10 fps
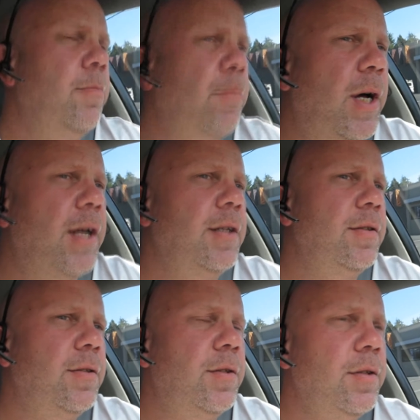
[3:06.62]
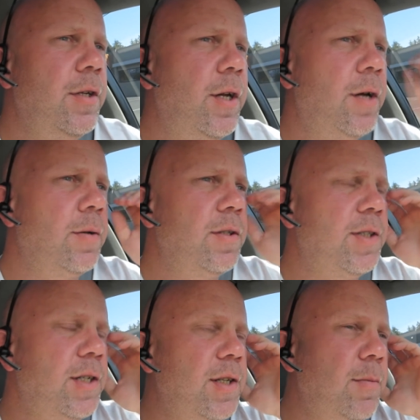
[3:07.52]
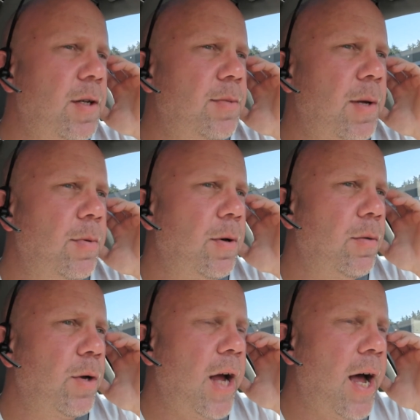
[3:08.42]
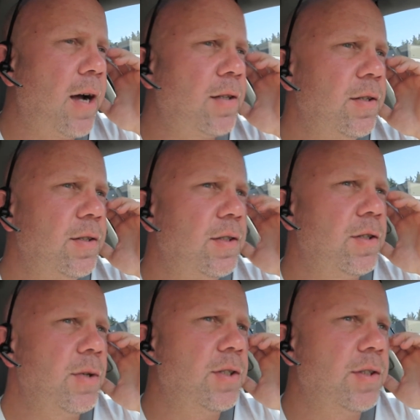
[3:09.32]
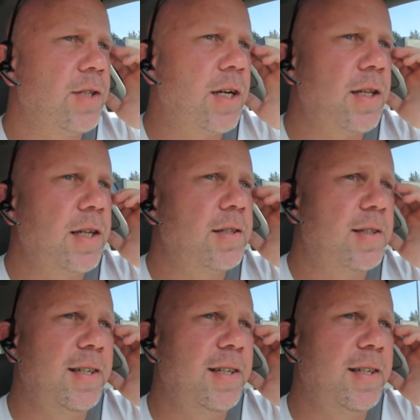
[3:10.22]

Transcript: But, you know, to see some of these people react to situations like this,